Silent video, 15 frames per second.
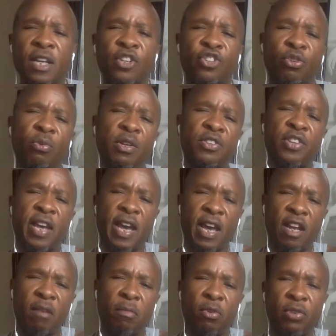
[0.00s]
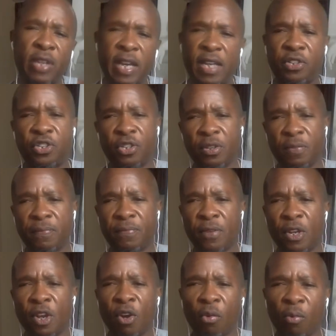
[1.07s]
to his animal nature.
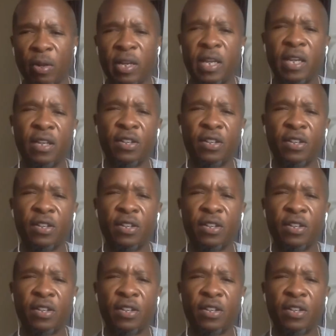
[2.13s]
When he